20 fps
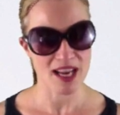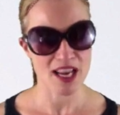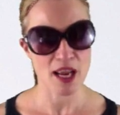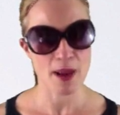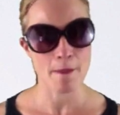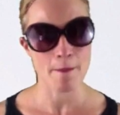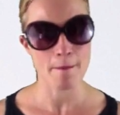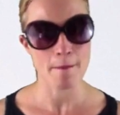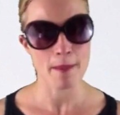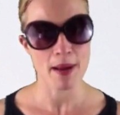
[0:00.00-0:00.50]

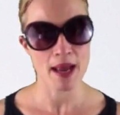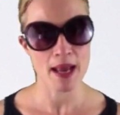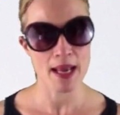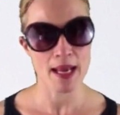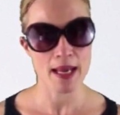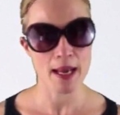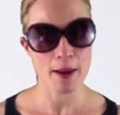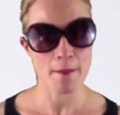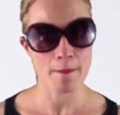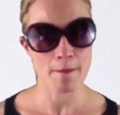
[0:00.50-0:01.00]
It
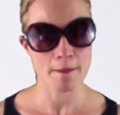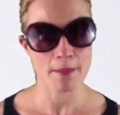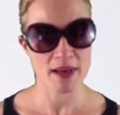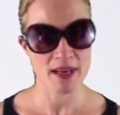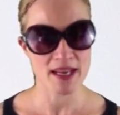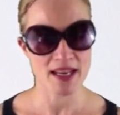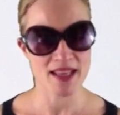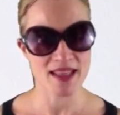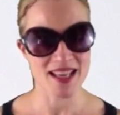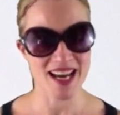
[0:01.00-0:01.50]
may
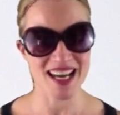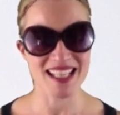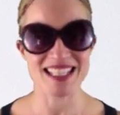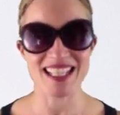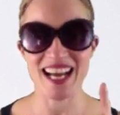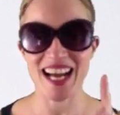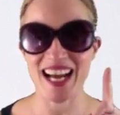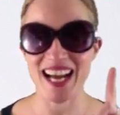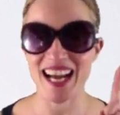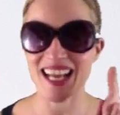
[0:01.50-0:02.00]
be that,
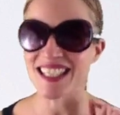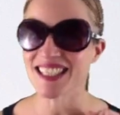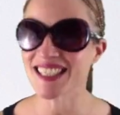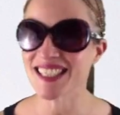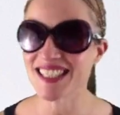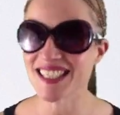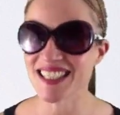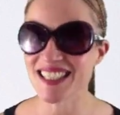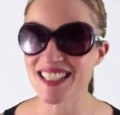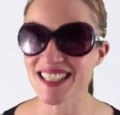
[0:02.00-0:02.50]

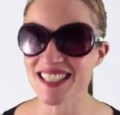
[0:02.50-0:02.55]
and